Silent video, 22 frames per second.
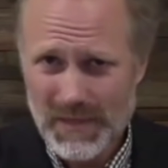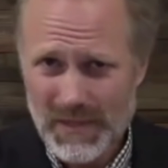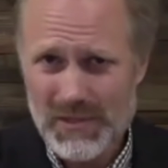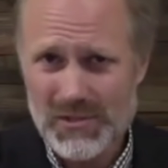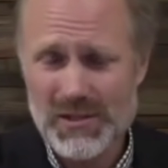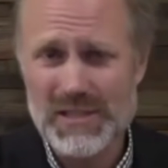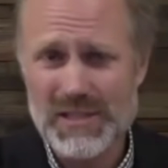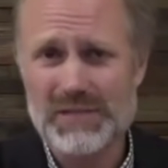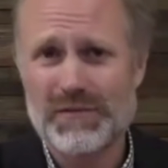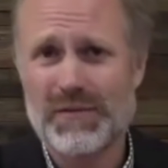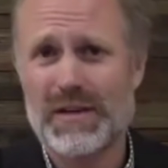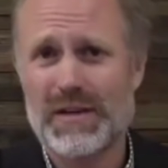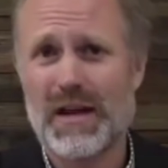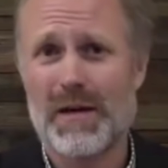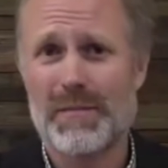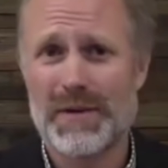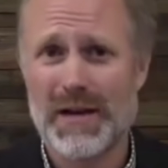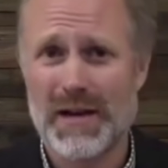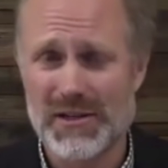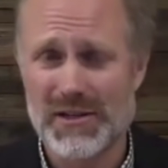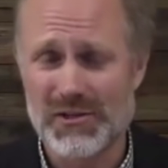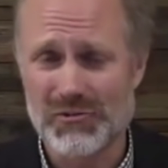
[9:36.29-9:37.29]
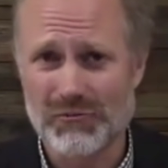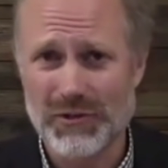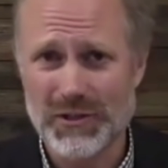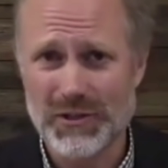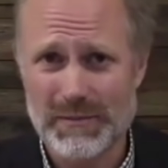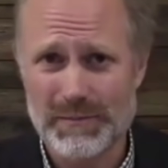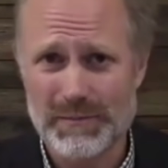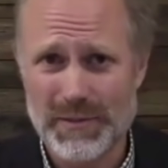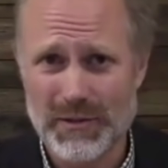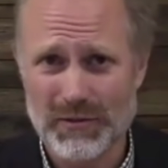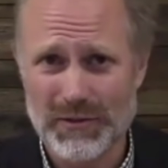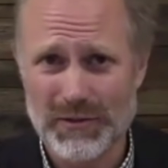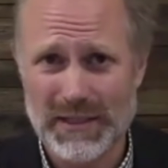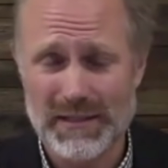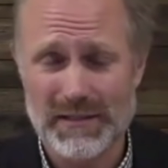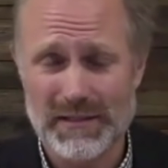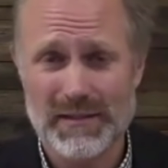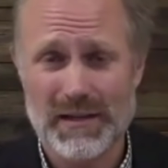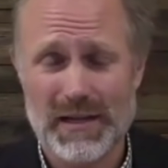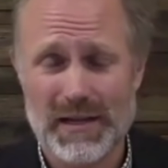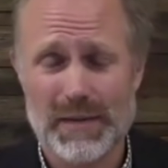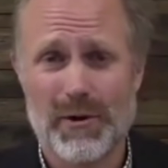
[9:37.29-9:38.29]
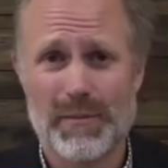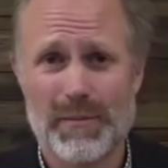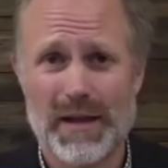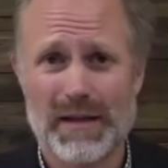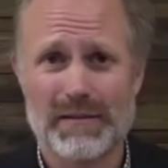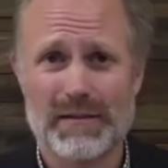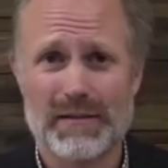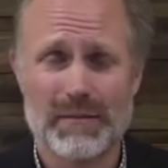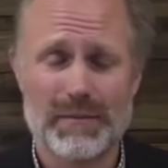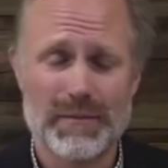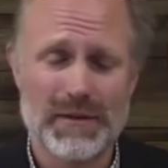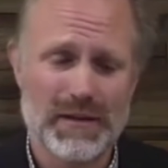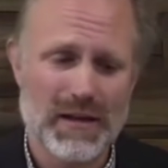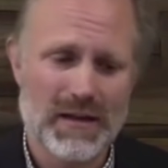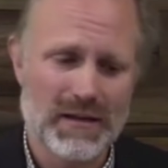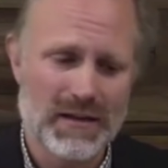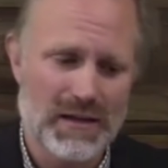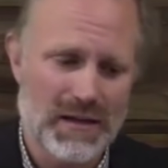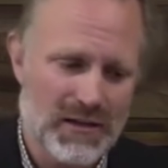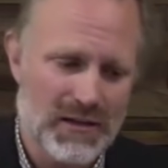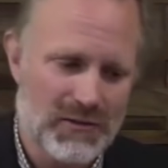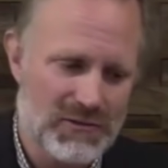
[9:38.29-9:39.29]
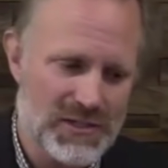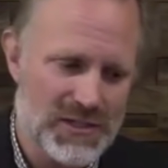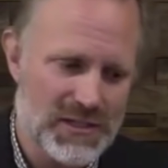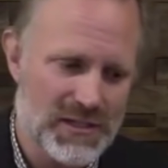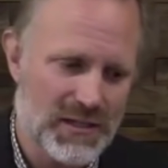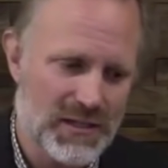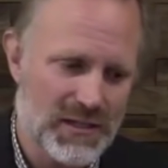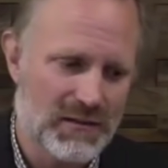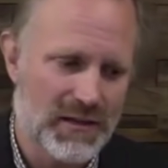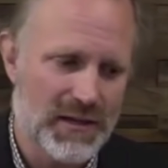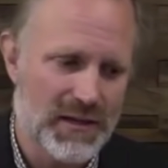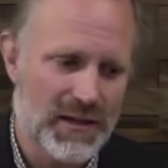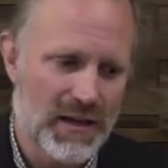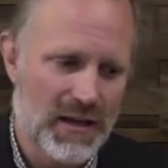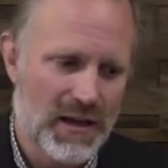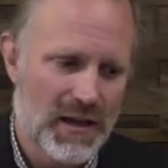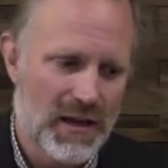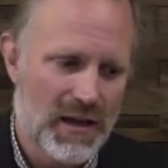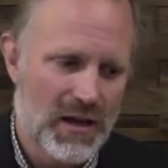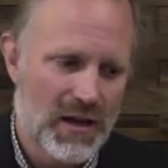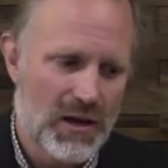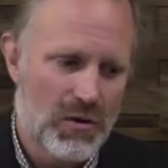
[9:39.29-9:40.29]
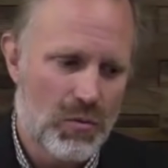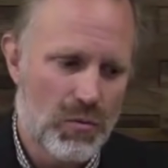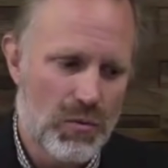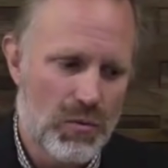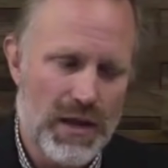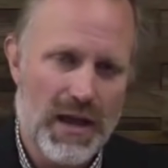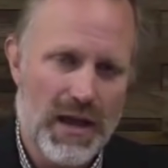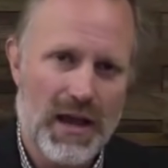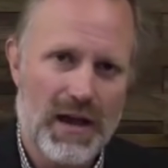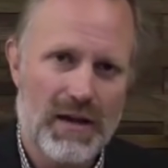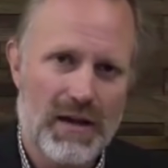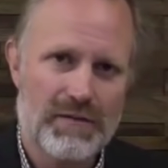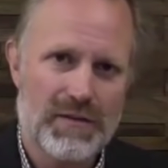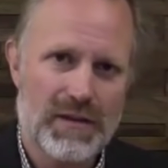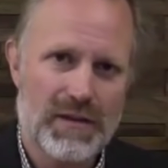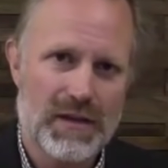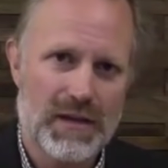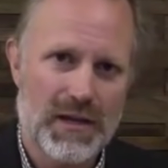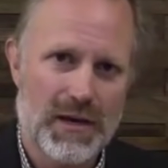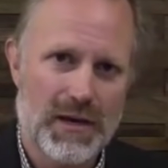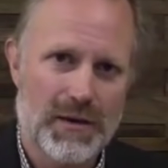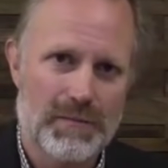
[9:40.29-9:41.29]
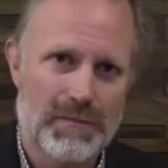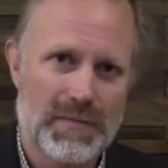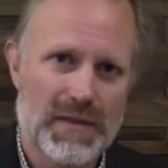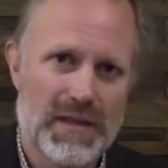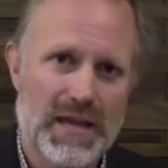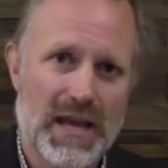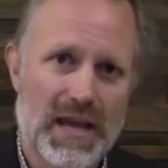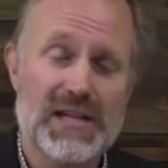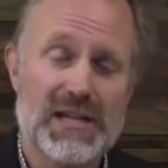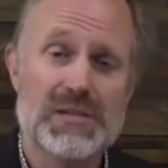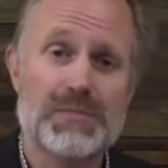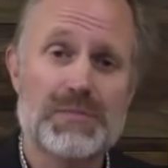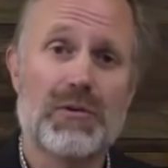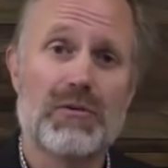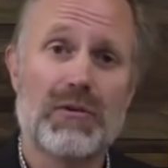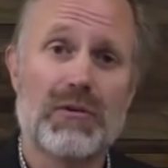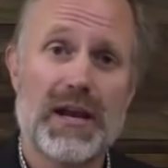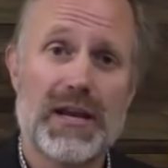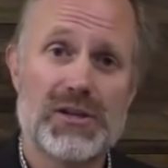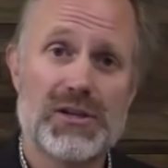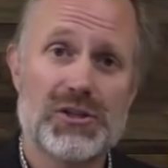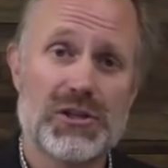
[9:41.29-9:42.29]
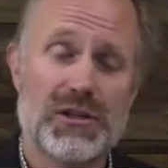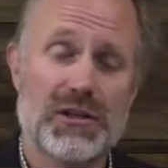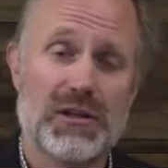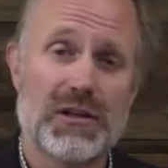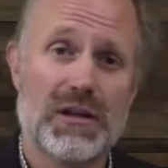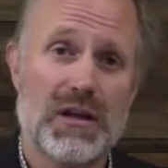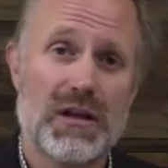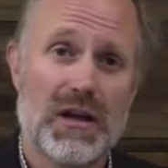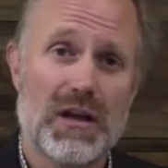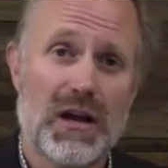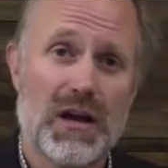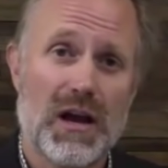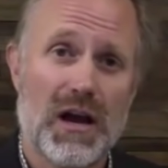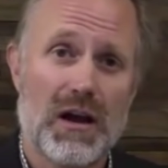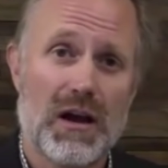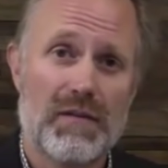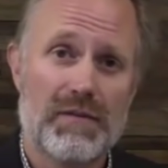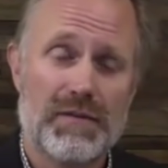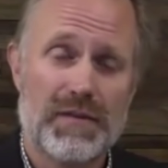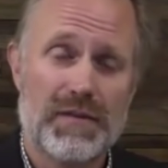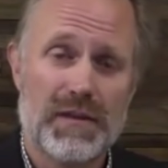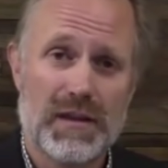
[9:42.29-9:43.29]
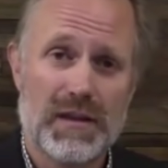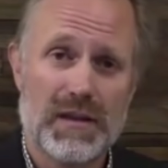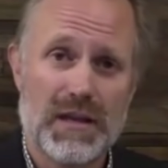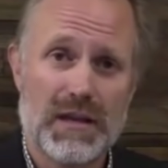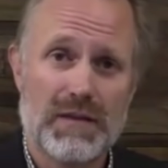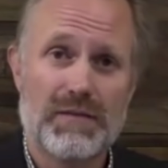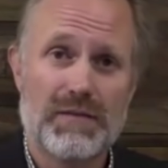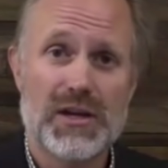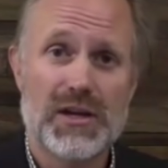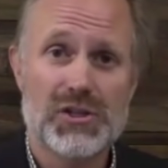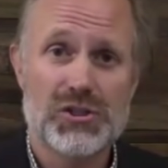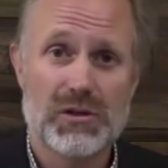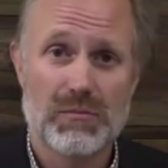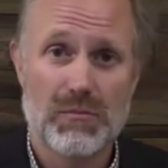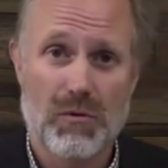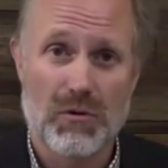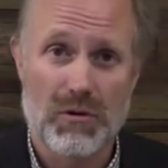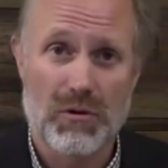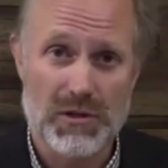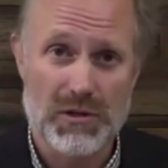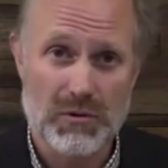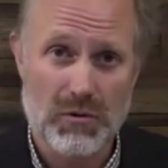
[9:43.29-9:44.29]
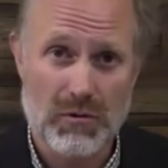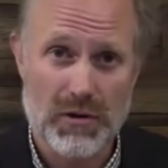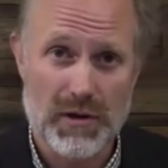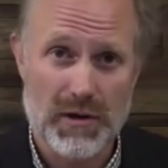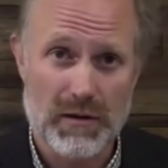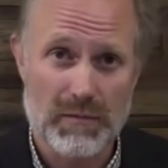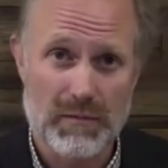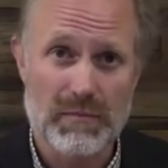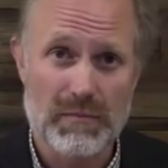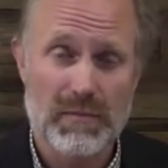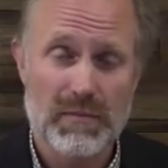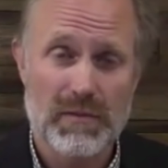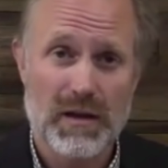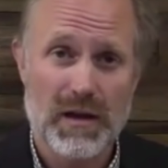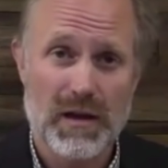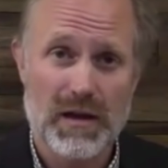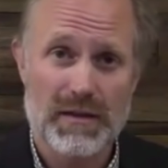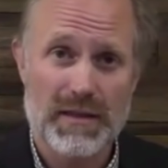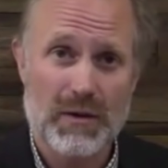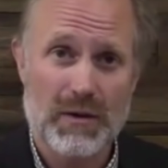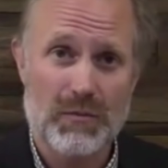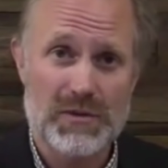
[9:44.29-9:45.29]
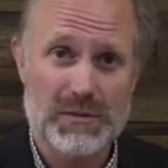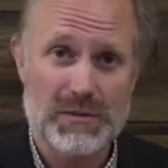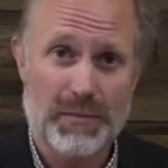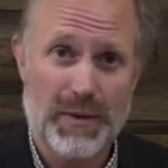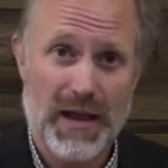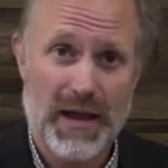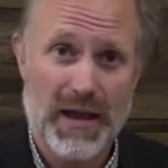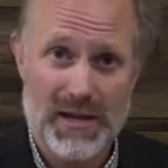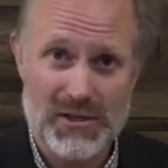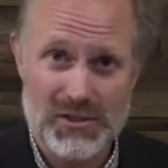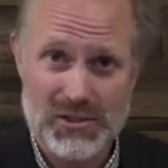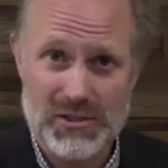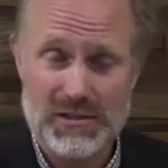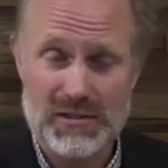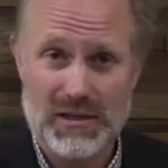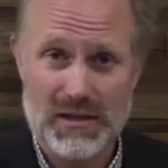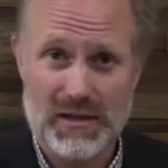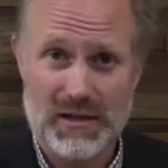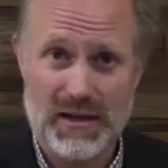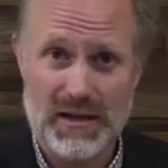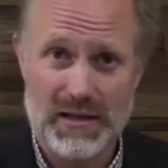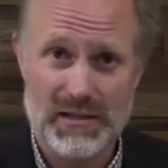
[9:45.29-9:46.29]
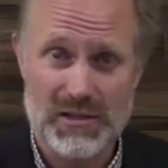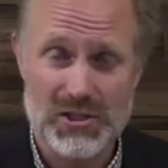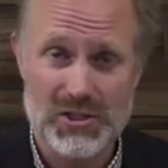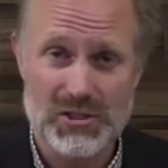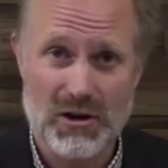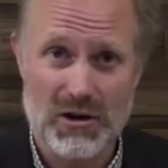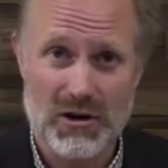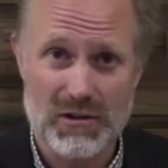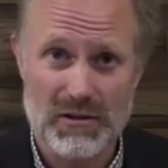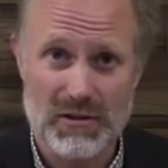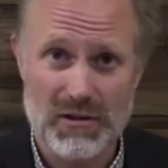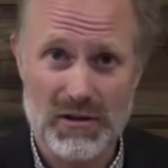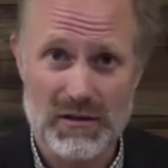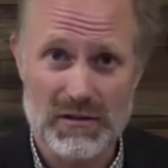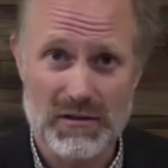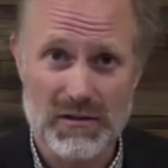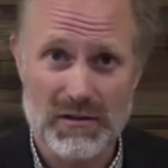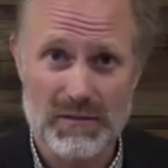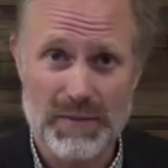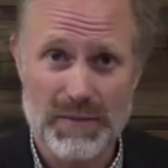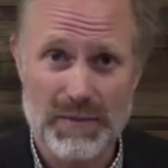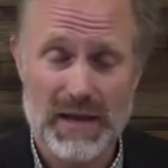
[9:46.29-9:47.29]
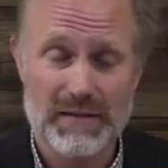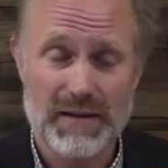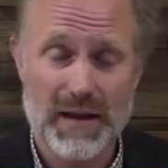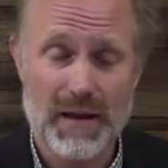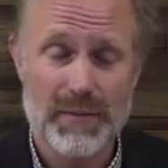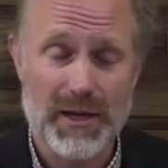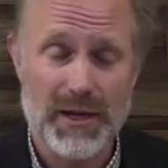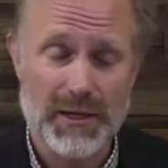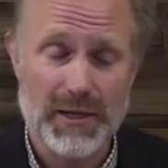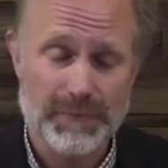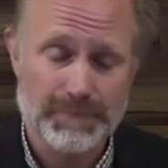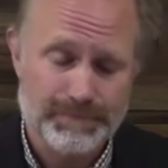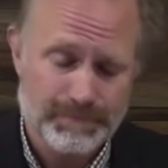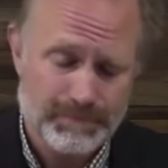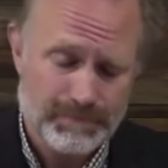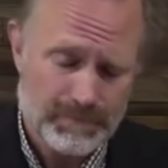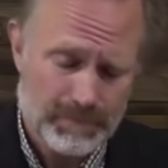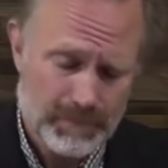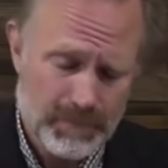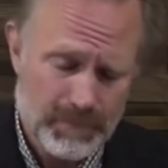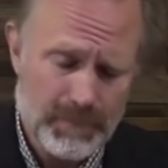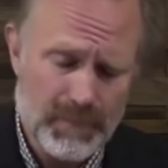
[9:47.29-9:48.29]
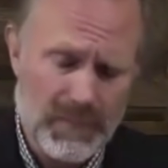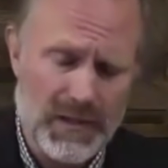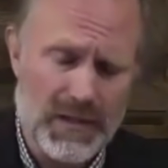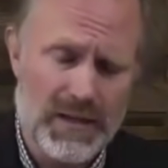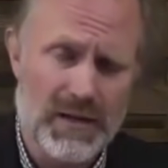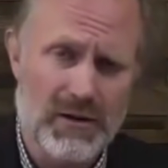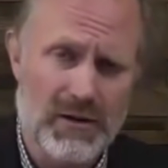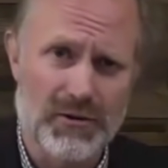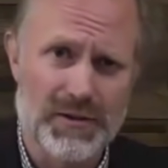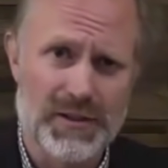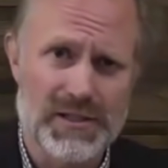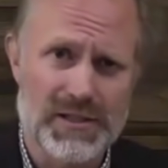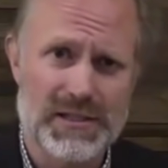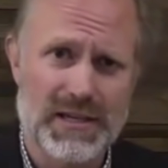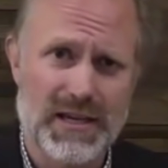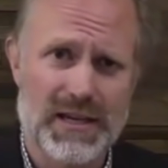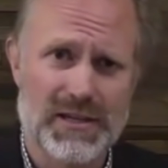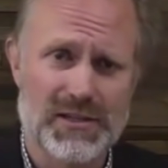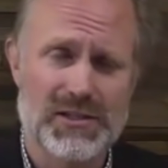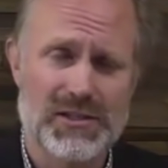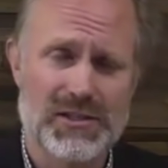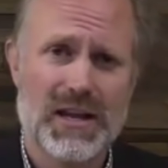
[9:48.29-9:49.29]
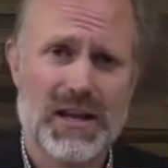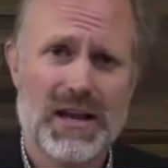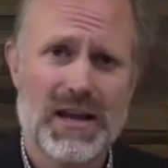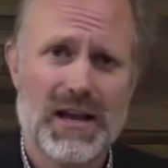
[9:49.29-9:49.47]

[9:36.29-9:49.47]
So this phenomenon is really building a ton of momentum. And, and interestingly, we have the, um, the expiration of the eviction moratorium uh, that was passed uh, at the start of the, the pandemic here in the States.